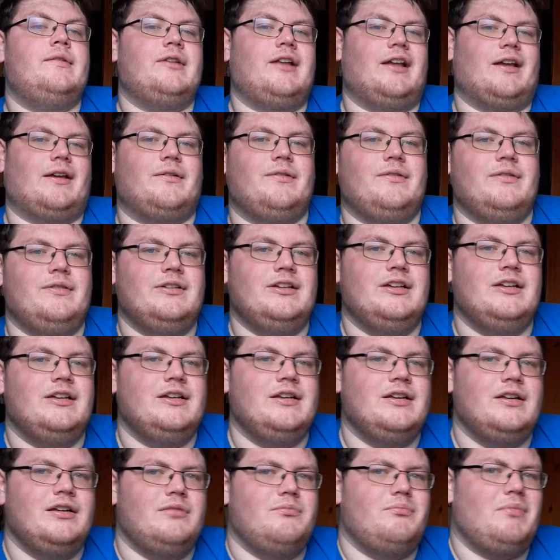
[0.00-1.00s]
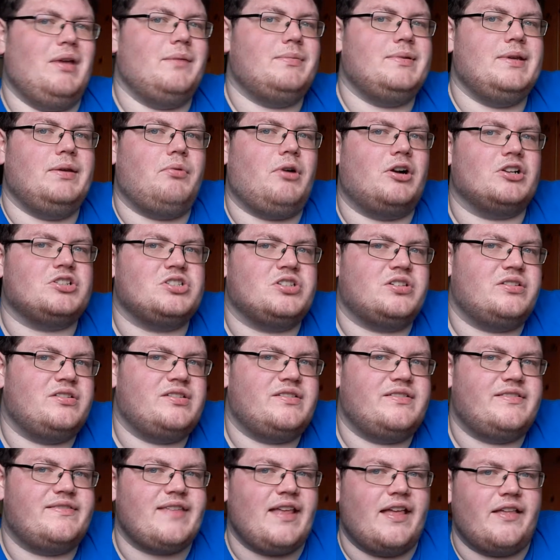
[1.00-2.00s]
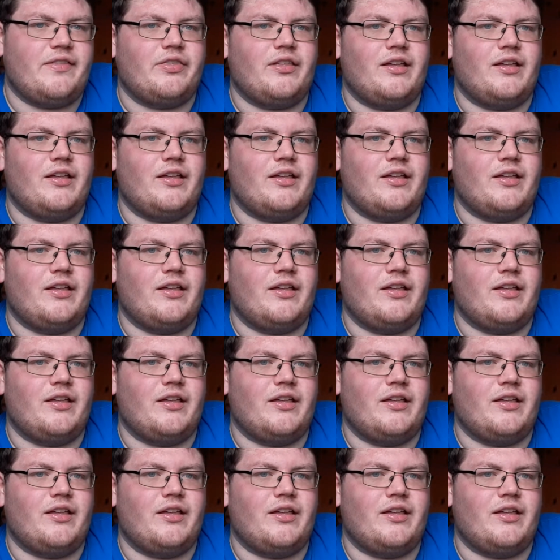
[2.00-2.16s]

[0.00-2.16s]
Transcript: Like maybe watch Seth